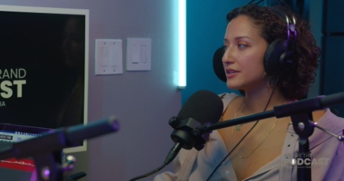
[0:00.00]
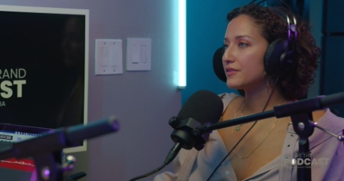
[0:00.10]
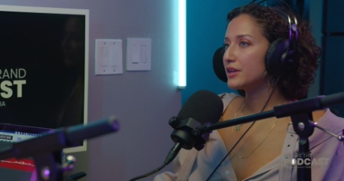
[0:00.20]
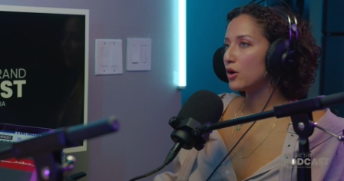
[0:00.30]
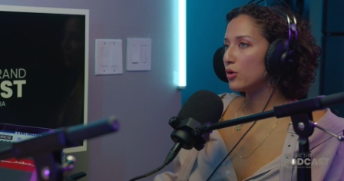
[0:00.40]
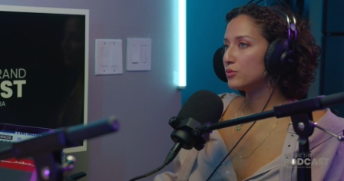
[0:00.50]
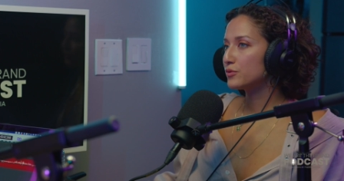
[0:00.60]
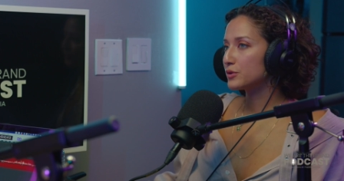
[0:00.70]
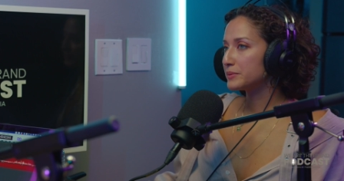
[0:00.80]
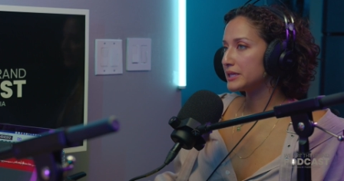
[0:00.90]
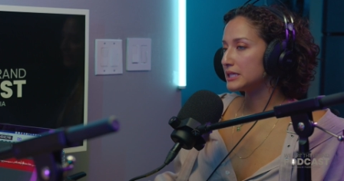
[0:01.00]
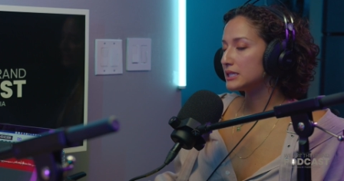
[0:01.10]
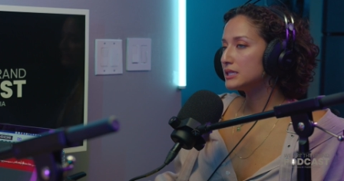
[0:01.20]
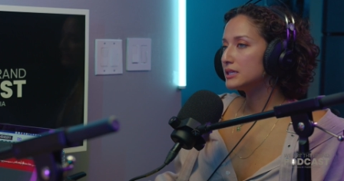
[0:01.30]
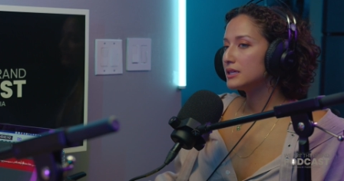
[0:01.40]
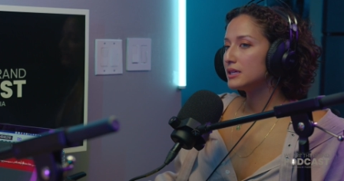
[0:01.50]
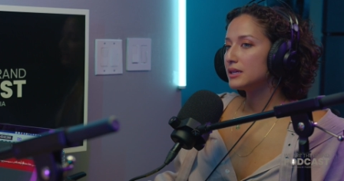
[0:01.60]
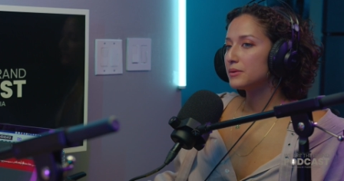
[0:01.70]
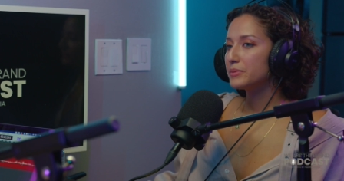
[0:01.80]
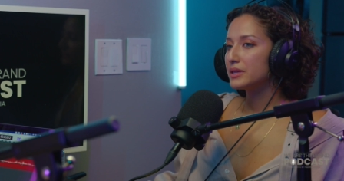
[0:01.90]
hit home for me,
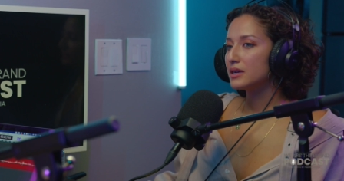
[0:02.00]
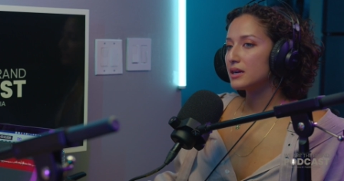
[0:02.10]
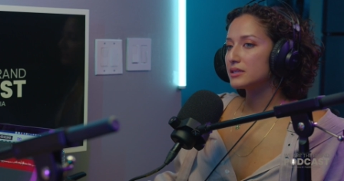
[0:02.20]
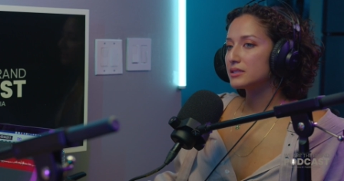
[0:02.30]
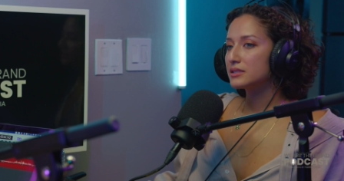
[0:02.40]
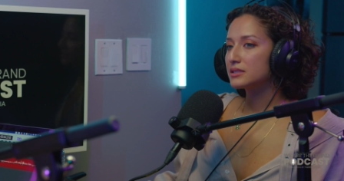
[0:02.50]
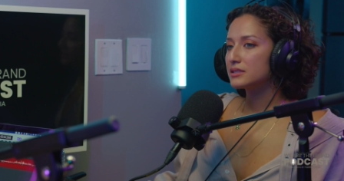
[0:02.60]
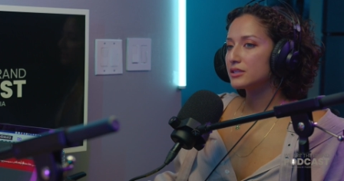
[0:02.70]
because,